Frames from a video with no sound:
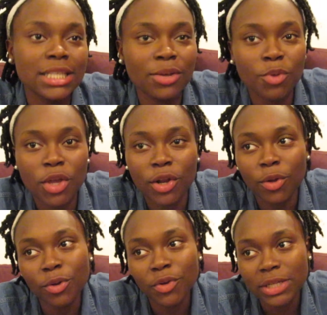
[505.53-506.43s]
And then when you get
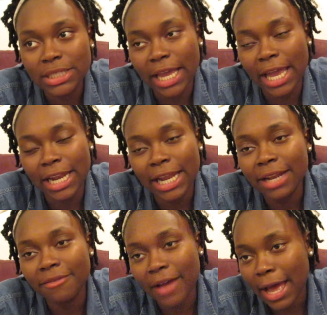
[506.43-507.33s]
older, it's like, get a
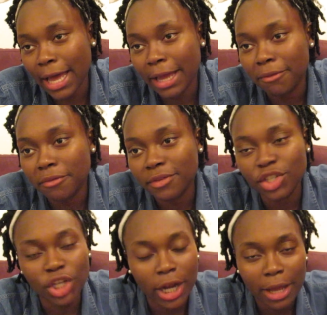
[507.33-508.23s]
9 to 5,
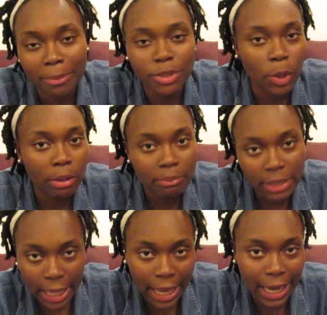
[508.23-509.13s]
shut up, don't
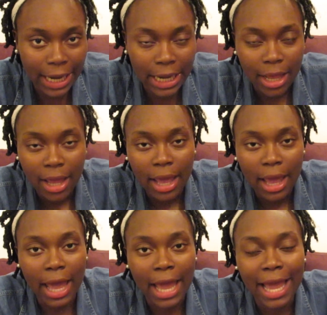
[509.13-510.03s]
complain,
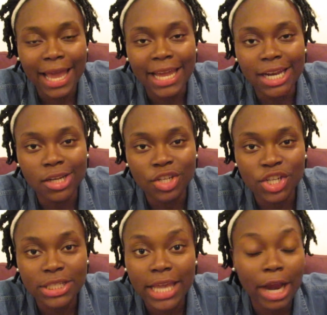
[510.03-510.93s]
and
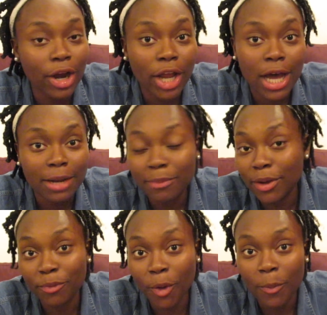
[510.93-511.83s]
just carry on and be
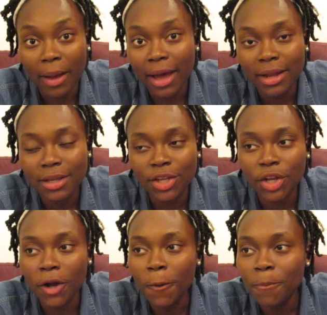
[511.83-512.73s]
a robot, you
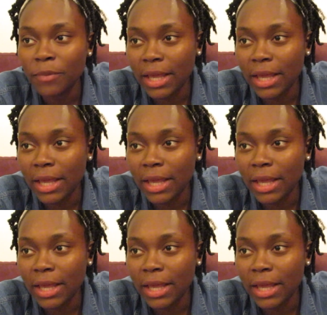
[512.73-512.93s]
know?